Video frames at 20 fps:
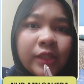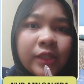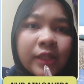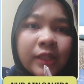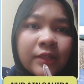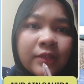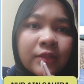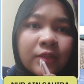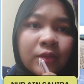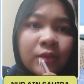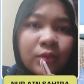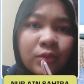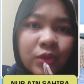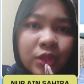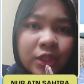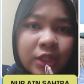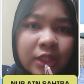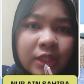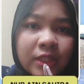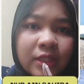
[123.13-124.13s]
their
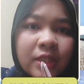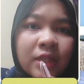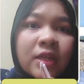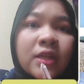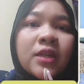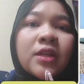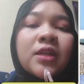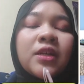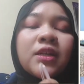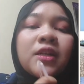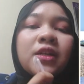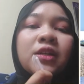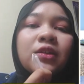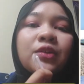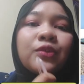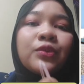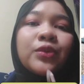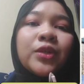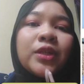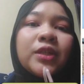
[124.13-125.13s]
solution.
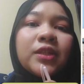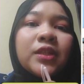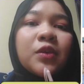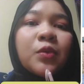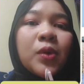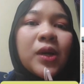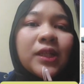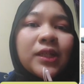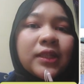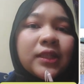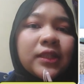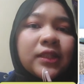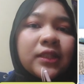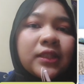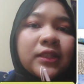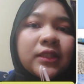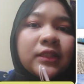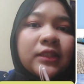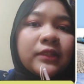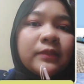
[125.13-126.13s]
Kurita
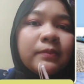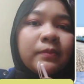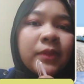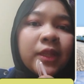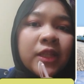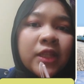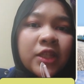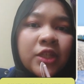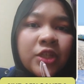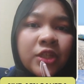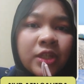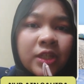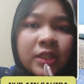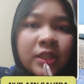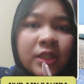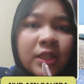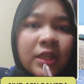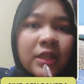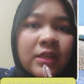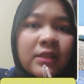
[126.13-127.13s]
Water
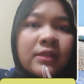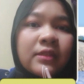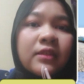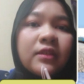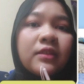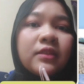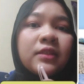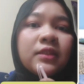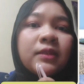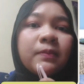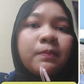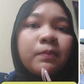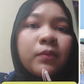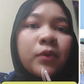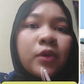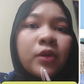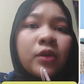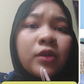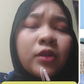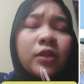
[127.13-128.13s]
Malaysia is
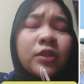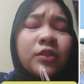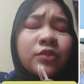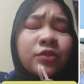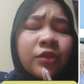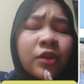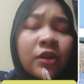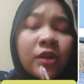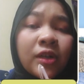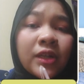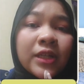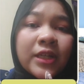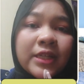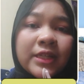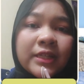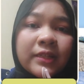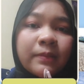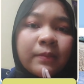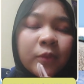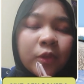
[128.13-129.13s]
strongly
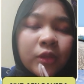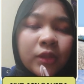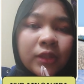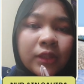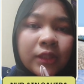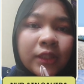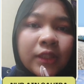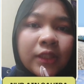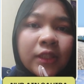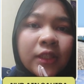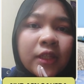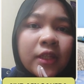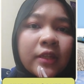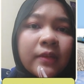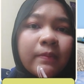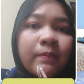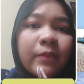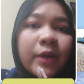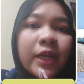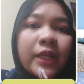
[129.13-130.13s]
supported
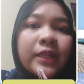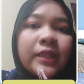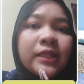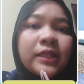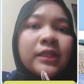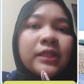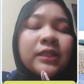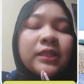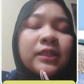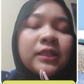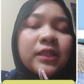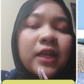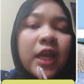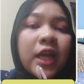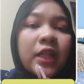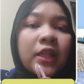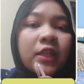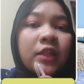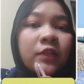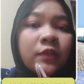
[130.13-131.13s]
by the
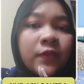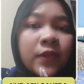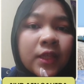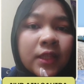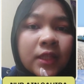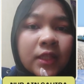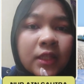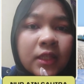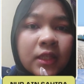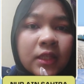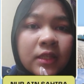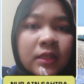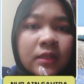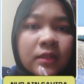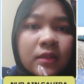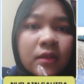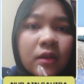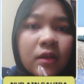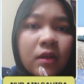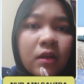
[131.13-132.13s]

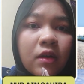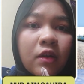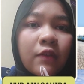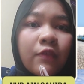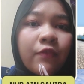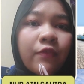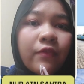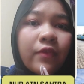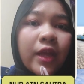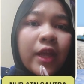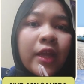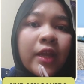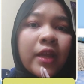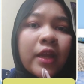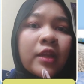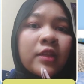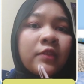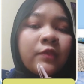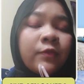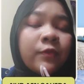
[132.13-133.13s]
activities of an
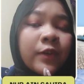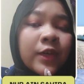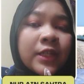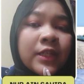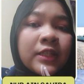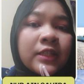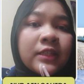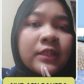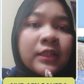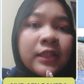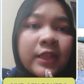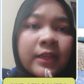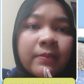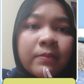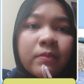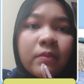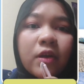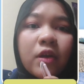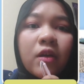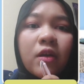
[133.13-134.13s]
advanced
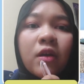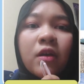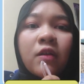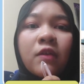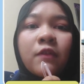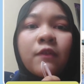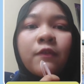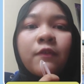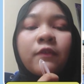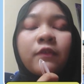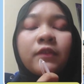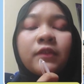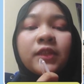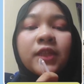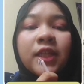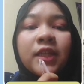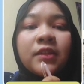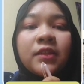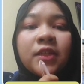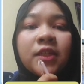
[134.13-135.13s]
team of
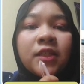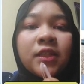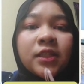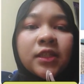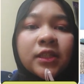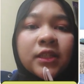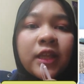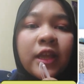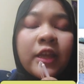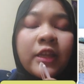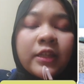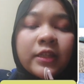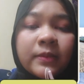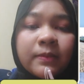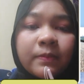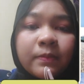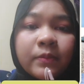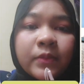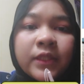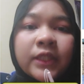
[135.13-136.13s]
technical
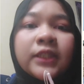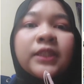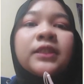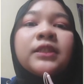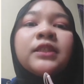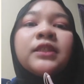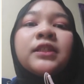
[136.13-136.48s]
experts